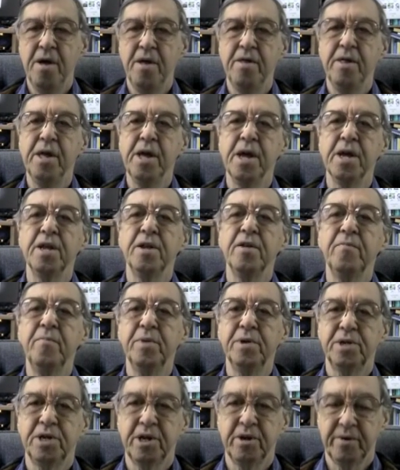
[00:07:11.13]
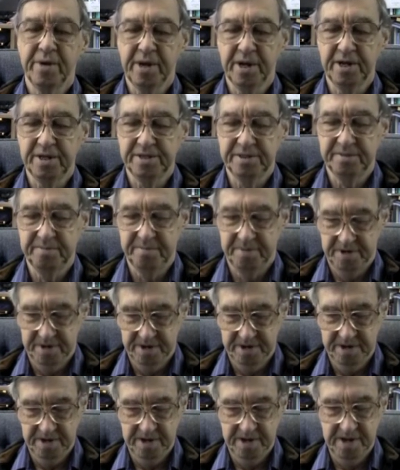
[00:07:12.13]
The End of Materialism,
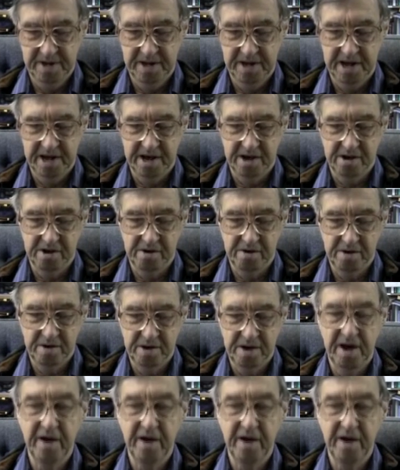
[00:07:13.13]
how